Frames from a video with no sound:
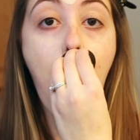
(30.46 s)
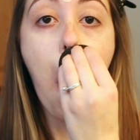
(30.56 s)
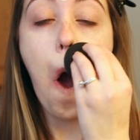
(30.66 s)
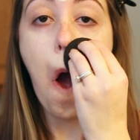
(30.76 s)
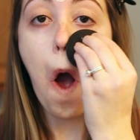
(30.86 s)

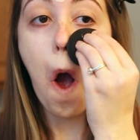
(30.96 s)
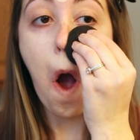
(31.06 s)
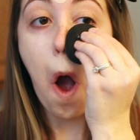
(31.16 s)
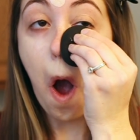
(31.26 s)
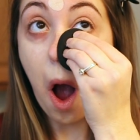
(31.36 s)
And we're just gonna
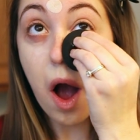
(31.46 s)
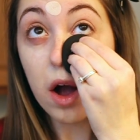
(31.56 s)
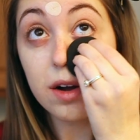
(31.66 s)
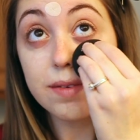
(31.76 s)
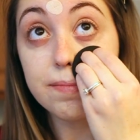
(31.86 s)
keep
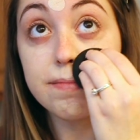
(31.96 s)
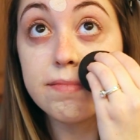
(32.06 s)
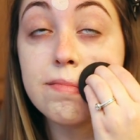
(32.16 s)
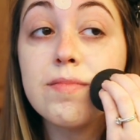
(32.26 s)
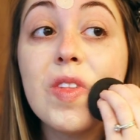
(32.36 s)
blending until we
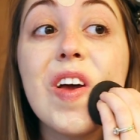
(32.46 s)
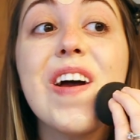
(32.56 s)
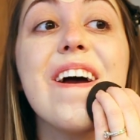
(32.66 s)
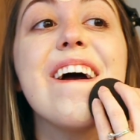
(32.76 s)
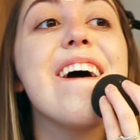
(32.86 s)
don't see the
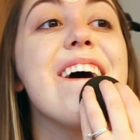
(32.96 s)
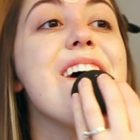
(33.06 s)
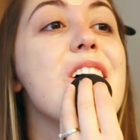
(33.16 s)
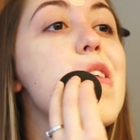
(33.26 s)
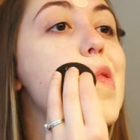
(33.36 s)
skin
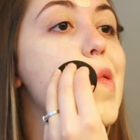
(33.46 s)
anymore.